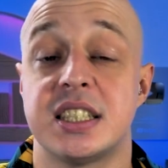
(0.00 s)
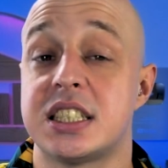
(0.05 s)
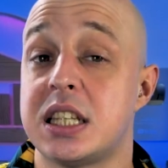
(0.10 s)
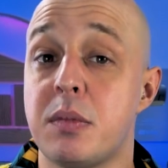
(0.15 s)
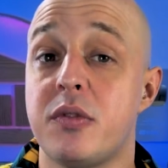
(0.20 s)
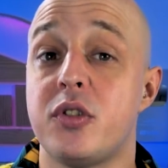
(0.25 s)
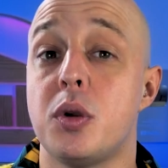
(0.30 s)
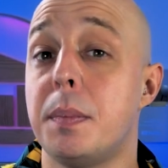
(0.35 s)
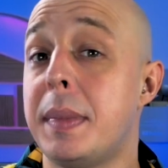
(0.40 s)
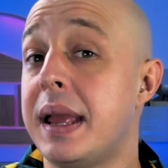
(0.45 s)
As
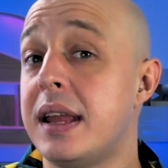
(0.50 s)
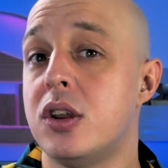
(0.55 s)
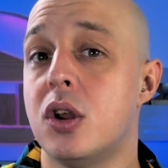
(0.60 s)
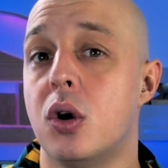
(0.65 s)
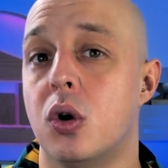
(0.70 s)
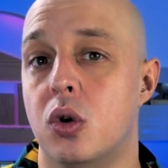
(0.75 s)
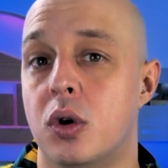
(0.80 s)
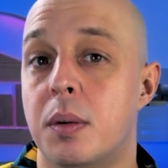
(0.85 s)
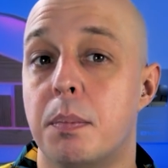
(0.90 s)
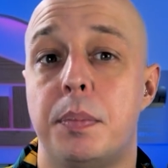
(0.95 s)
some of you may
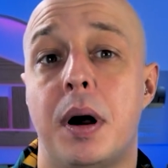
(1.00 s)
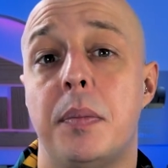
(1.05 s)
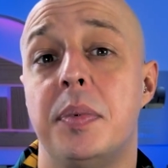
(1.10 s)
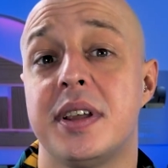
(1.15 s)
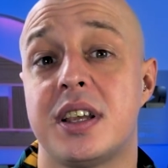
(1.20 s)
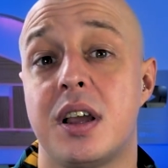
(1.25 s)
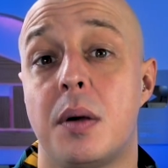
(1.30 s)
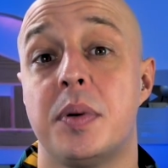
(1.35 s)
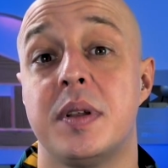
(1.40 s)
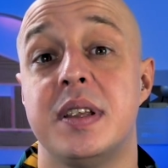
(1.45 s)
know,
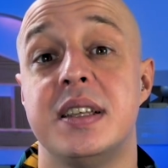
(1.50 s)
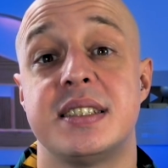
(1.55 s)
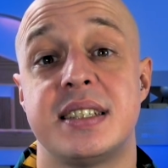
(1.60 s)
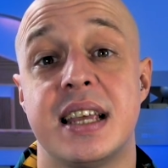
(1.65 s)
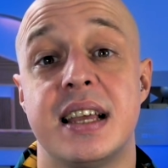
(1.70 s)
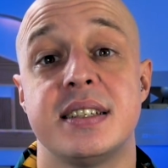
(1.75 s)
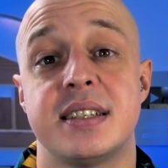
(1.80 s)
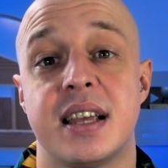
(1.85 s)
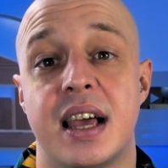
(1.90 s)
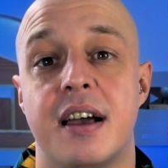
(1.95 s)
public companies
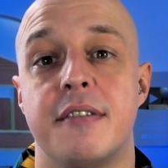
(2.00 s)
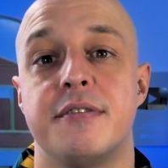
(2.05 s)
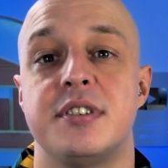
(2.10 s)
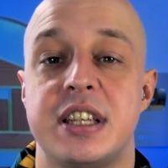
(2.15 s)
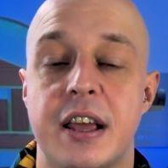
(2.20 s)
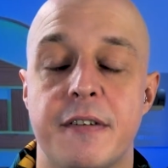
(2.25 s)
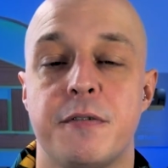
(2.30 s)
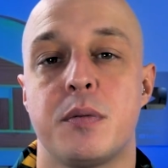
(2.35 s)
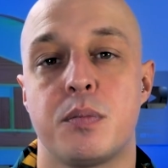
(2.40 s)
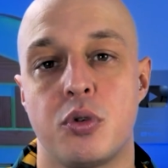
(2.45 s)
tend to have
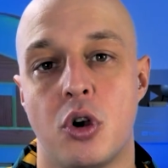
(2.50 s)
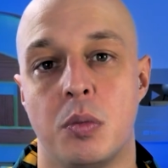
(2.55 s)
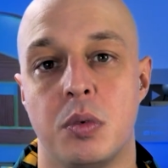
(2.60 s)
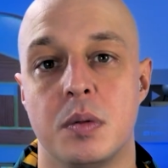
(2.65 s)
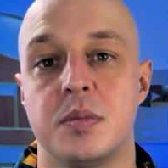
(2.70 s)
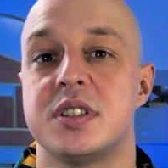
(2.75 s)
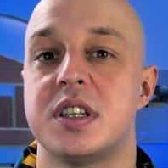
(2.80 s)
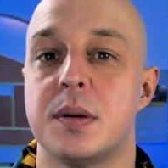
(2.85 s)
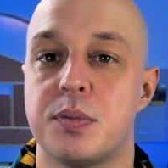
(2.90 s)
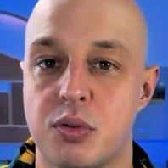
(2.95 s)
different
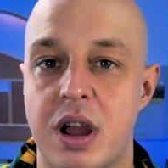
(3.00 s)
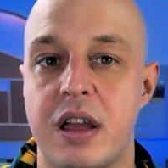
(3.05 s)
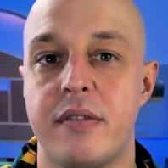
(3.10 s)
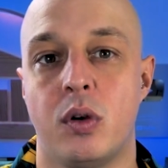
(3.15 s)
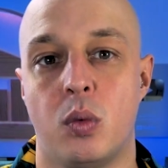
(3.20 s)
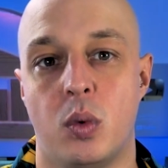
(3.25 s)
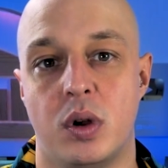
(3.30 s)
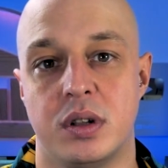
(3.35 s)
problems to private